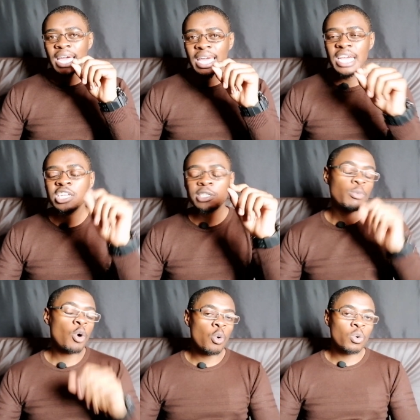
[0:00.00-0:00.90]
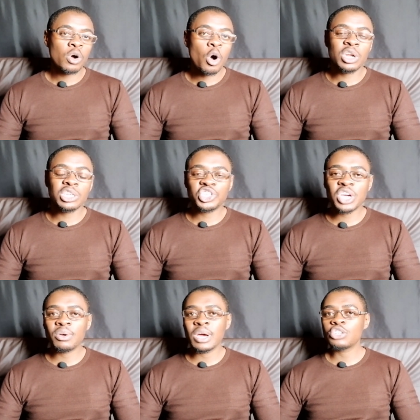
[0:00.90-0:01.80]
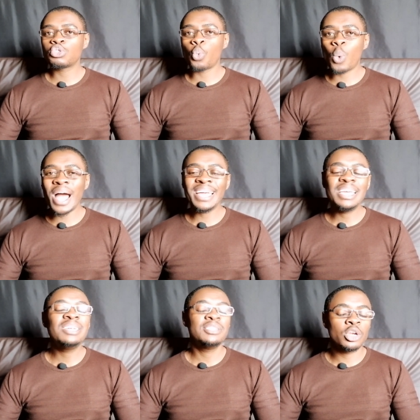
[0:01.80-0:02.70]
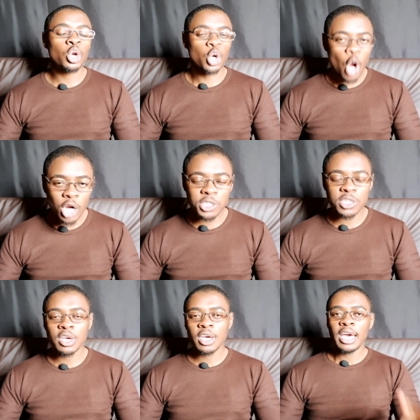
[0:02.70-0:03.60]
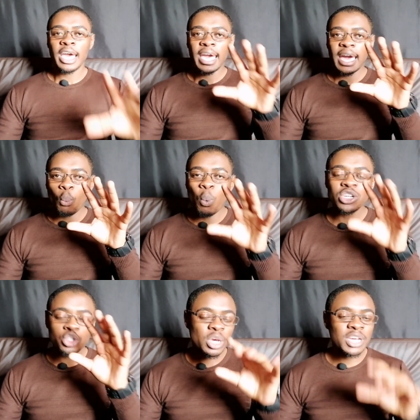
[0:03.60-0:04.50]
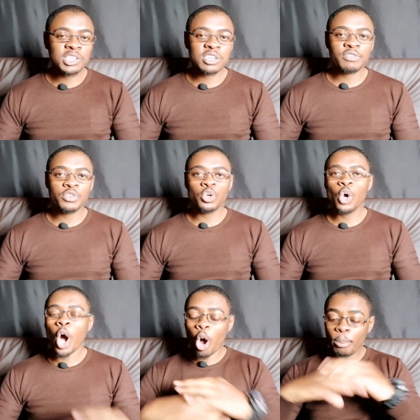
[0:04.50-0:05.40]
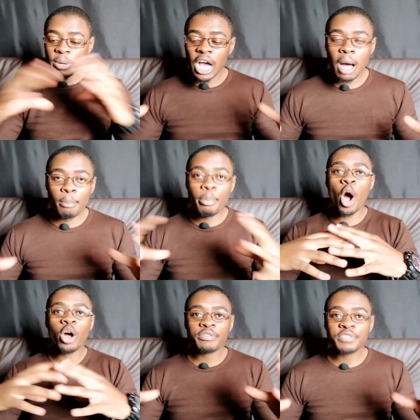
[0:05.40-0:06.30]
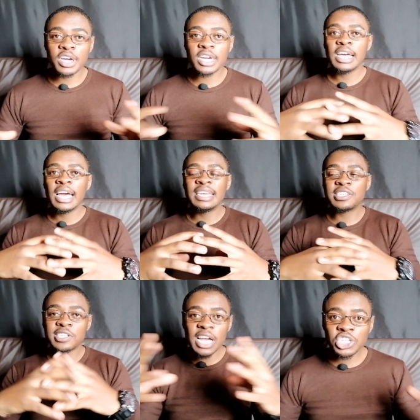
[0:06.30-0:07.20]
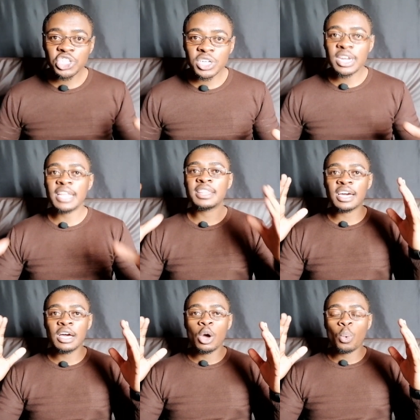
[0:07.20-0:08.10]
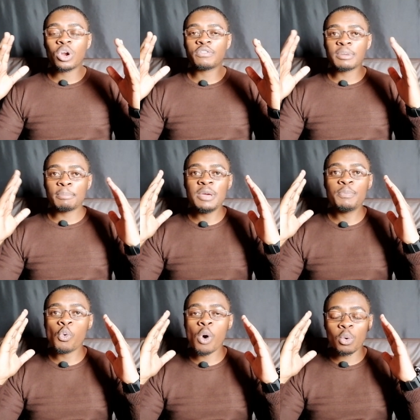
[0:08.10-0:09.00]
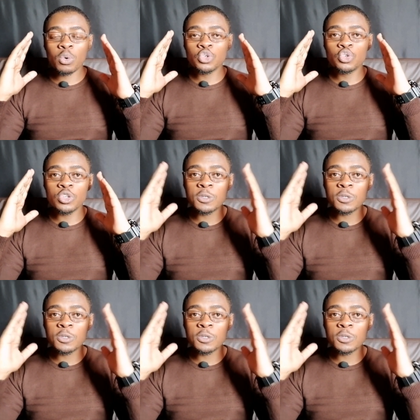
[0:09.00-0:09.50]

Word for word: he spoke on his channel as to why he did not want to interview or become part of the discussion and the one of the people who are going to